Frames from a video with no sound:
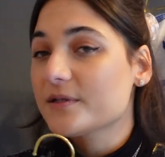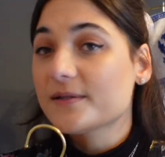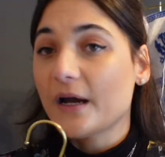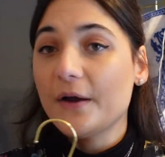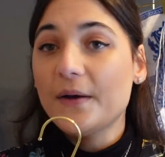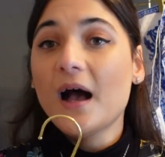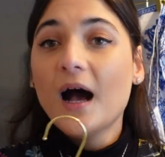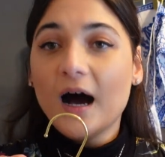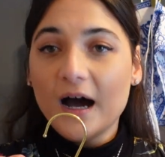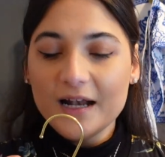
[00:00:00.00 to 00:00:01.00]
So
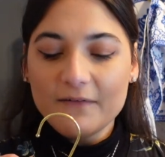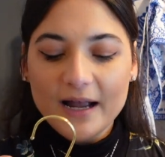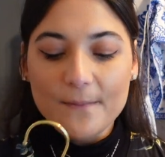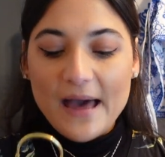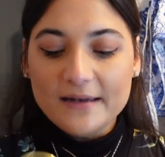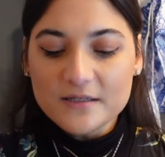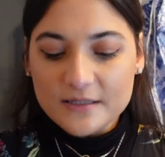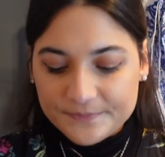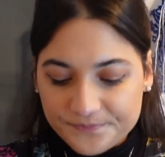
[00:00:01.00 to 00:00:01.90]
highly recommend.